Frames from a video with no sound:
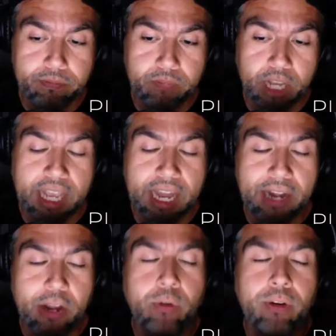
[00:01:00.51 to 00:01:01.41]
Again, I
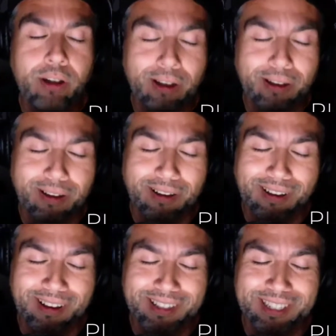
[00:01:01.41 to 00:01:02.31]
know
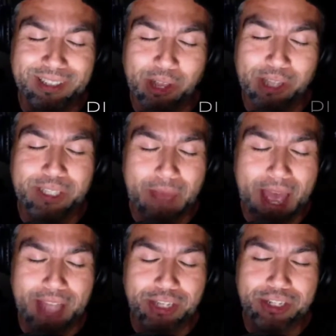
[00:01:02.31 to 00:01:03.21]
Austin lost the
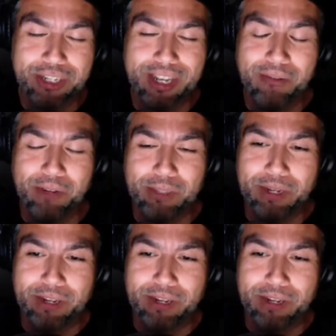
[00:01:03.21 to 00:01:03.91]
match at WrestleMania